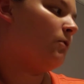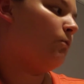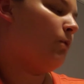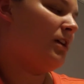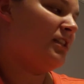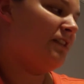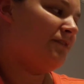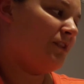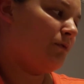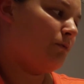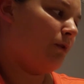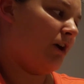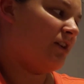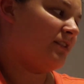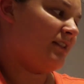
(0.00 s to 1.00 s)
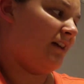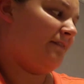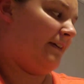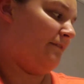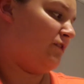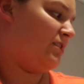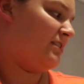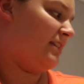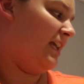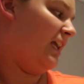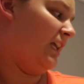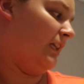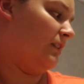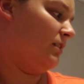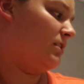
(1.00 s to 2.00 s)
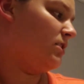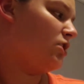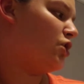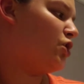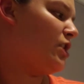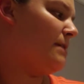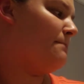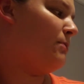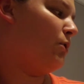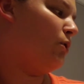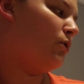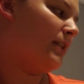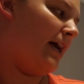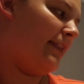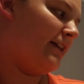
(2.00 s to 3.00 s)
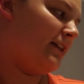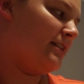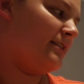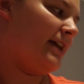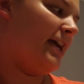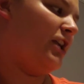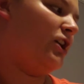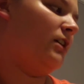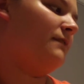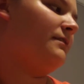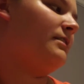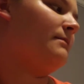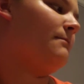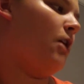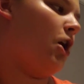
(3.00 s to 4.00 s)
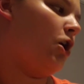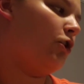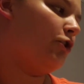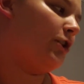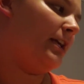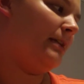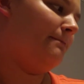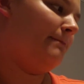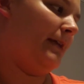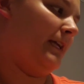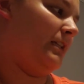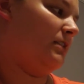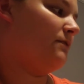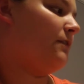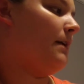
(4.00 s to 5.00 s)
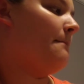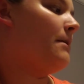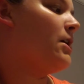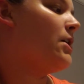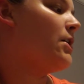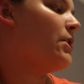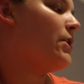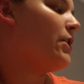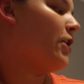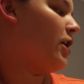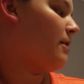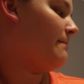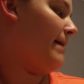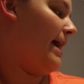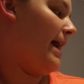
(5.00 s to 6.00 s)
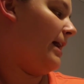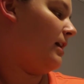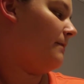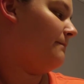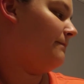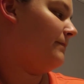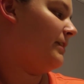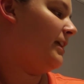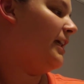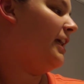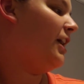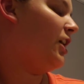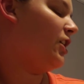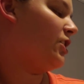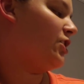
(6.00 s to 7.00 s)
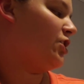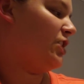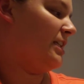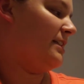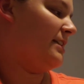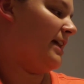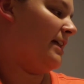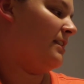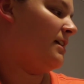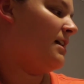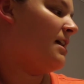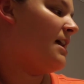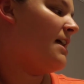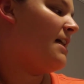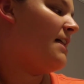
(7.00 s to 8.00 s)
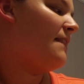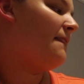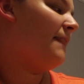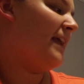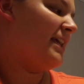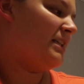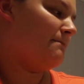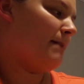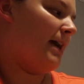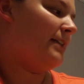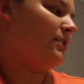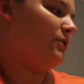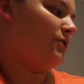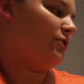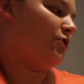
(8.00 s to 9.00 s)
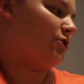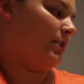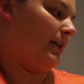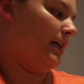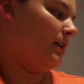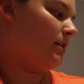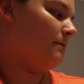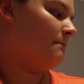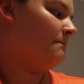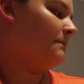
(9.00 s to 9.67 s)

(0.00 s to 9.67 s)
One of the worst I've ever seen. She pulled out a container of small green beans from her bag. Here, she said, these might do the trick.